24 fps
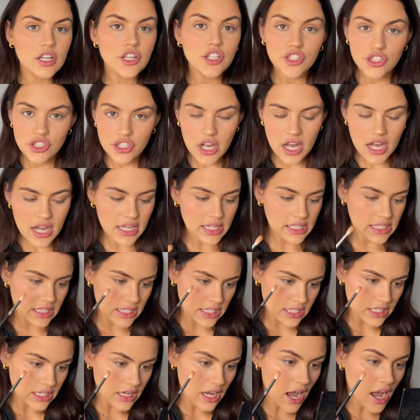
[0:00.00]

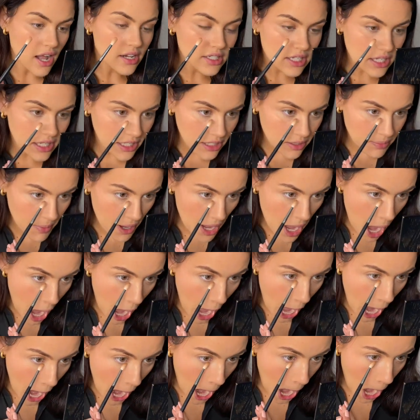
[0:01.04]
just underneath my
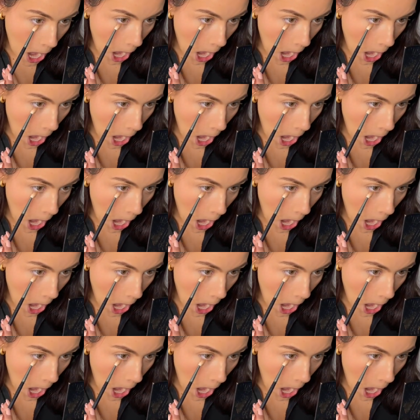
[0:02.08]
eye.